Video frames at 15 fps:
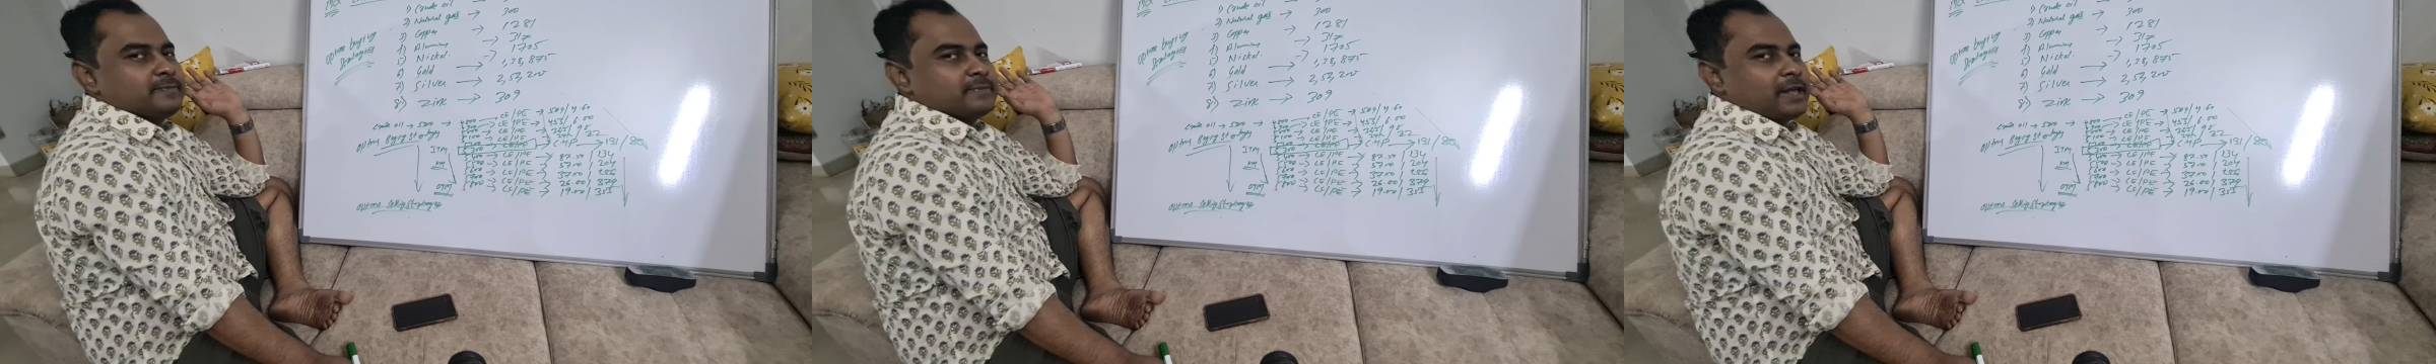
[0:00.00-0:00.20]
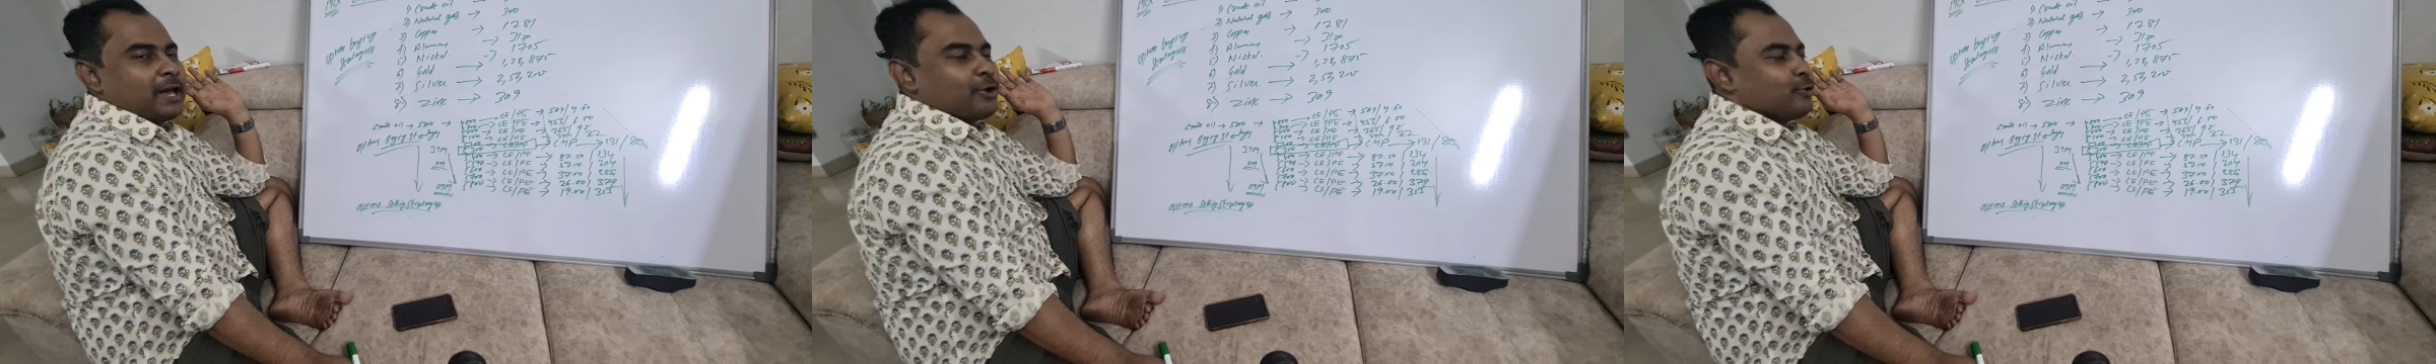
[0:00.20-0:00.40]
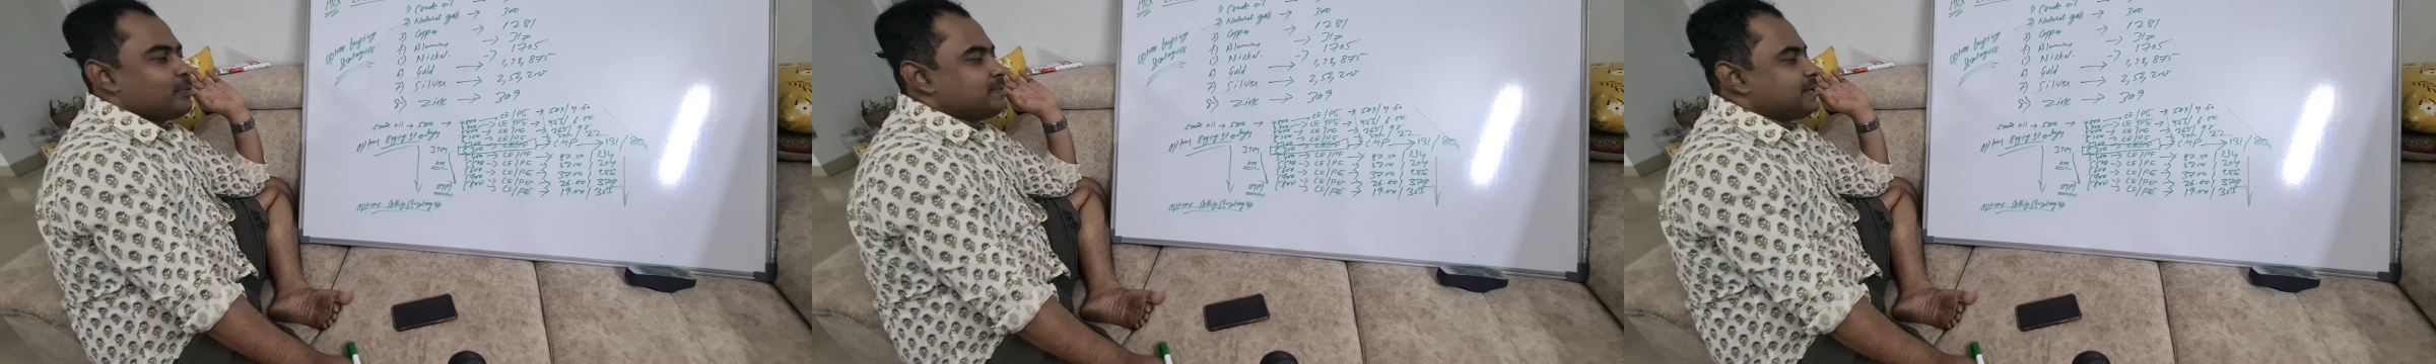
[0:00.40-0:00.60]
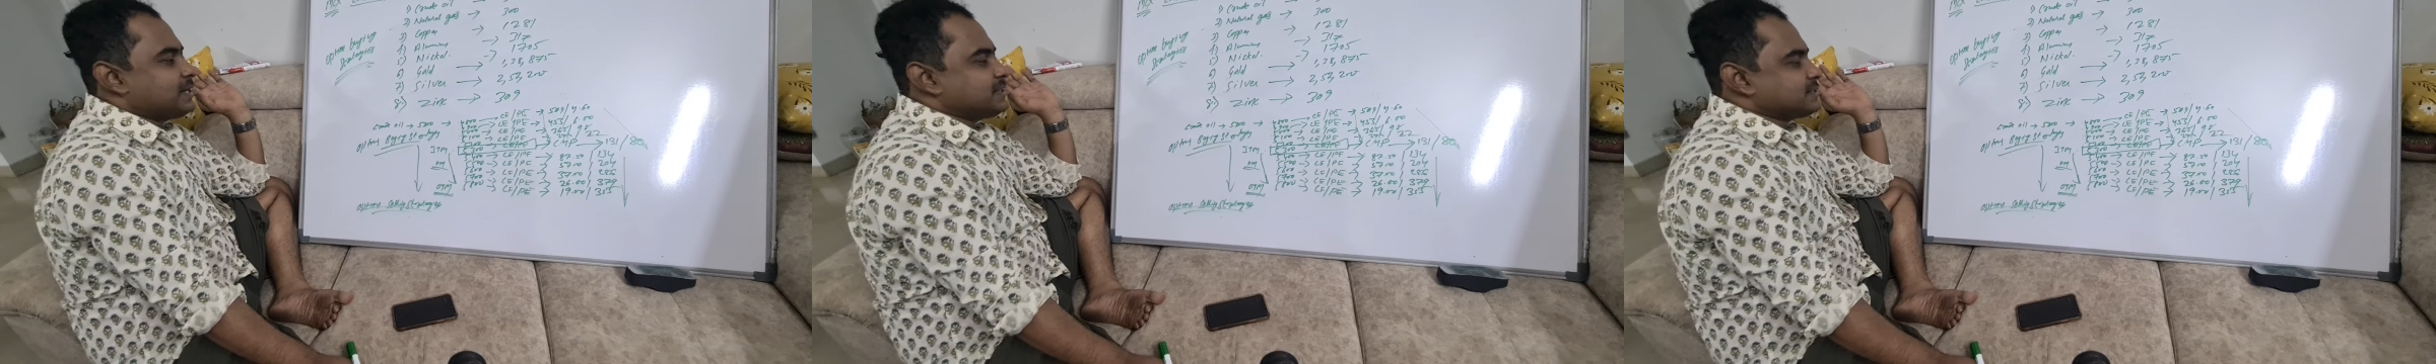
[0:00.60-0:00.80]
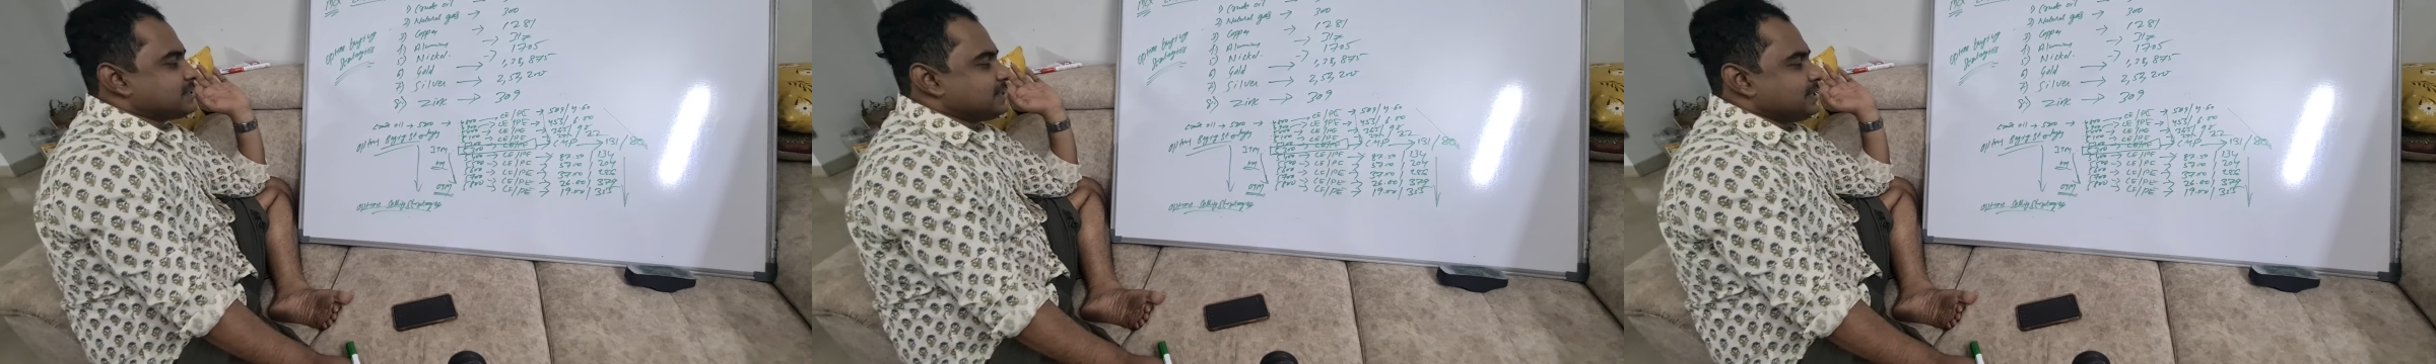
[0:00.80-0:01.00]
I hope that
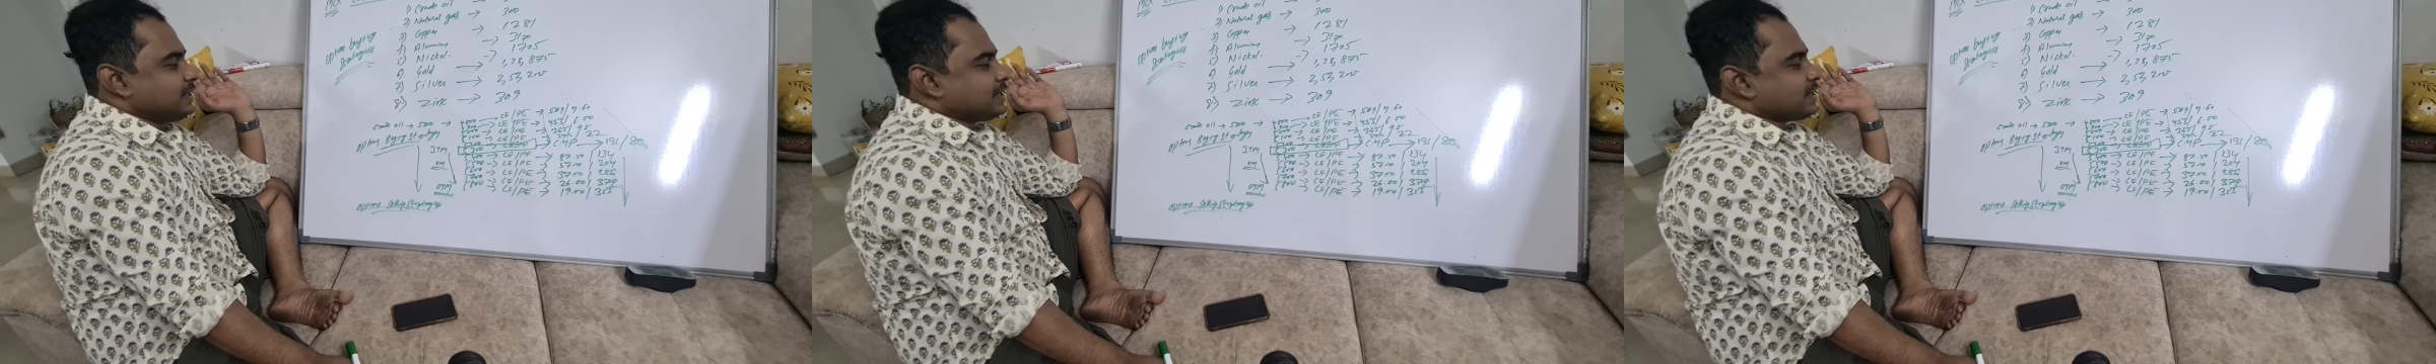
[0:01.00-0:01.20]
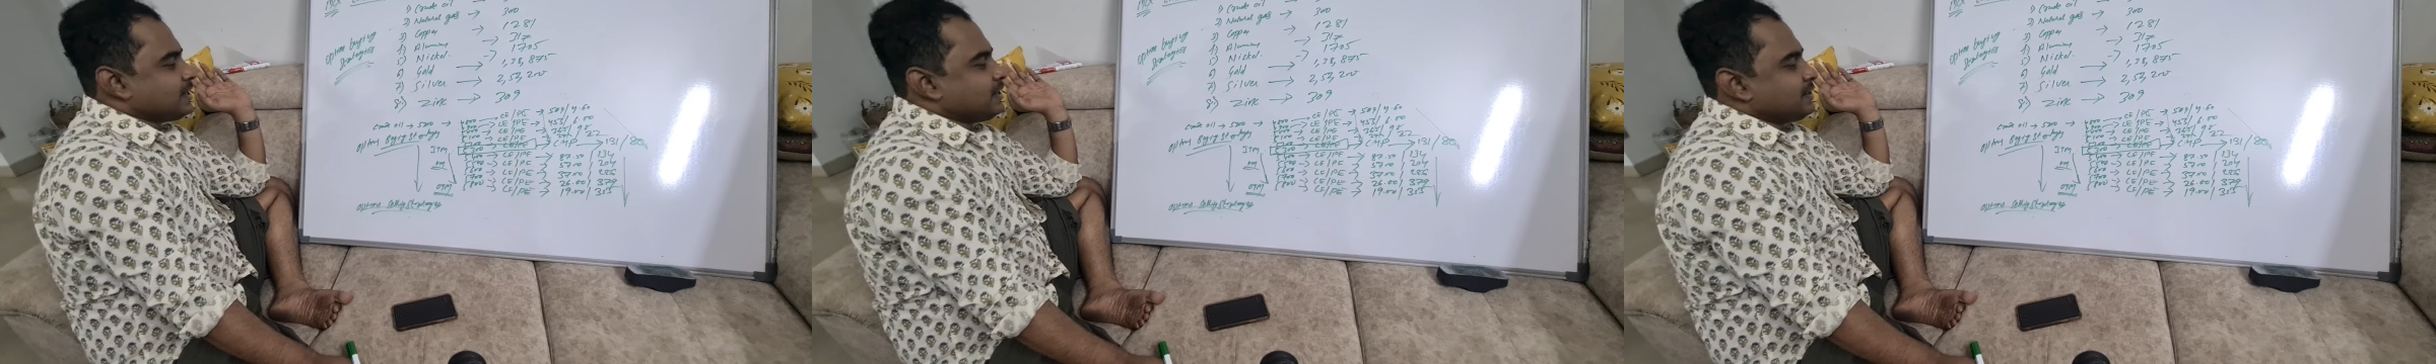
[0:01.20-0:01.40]
is clear.